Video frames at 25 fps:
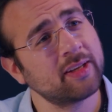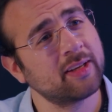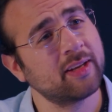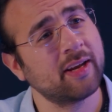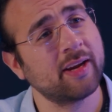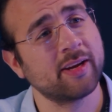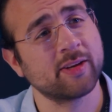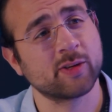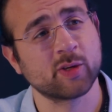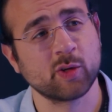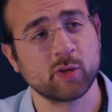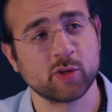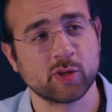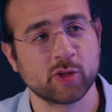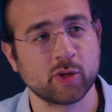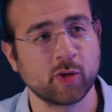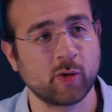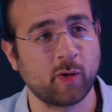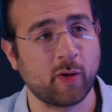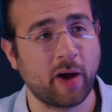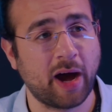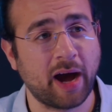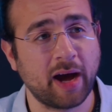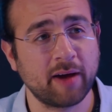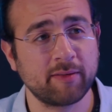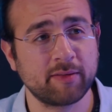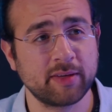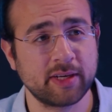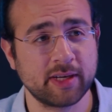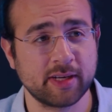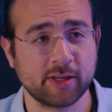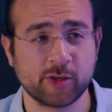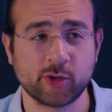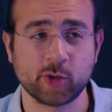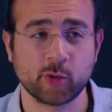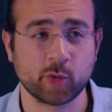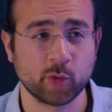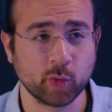there is also
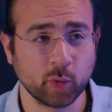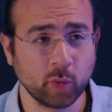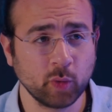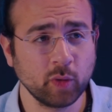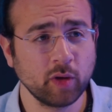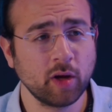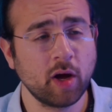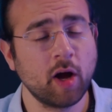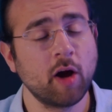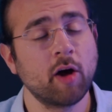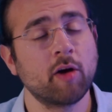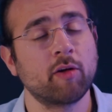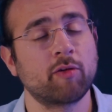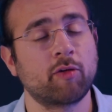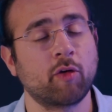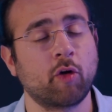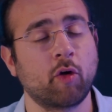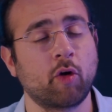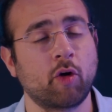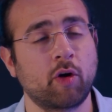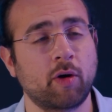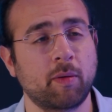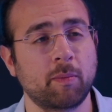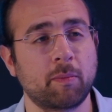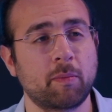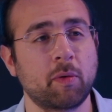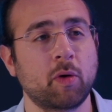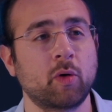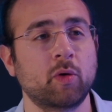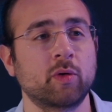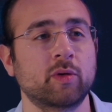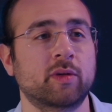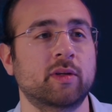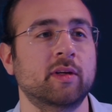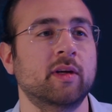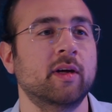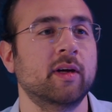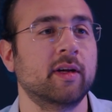IBS rule for
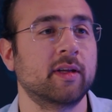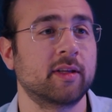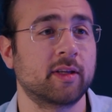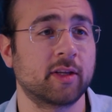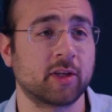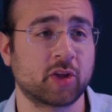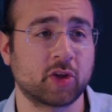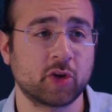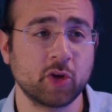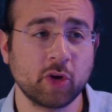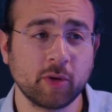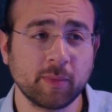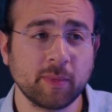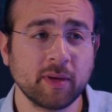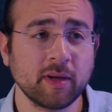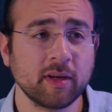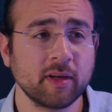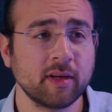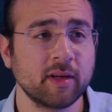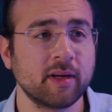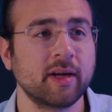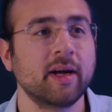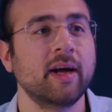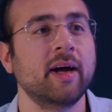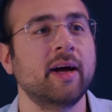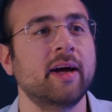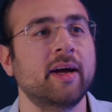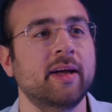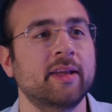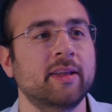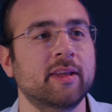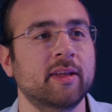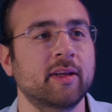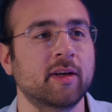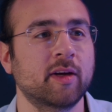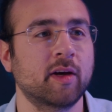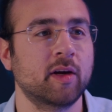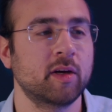both the thermal and
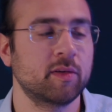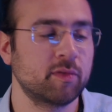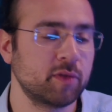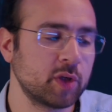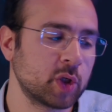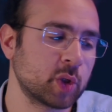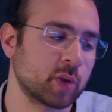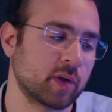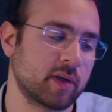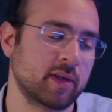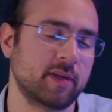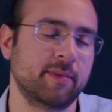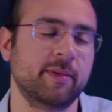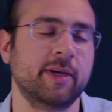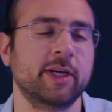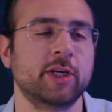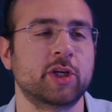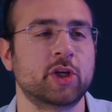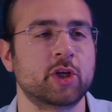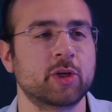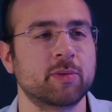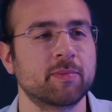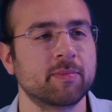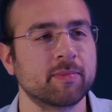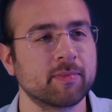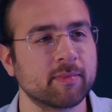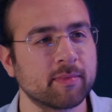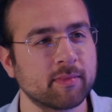the visual image.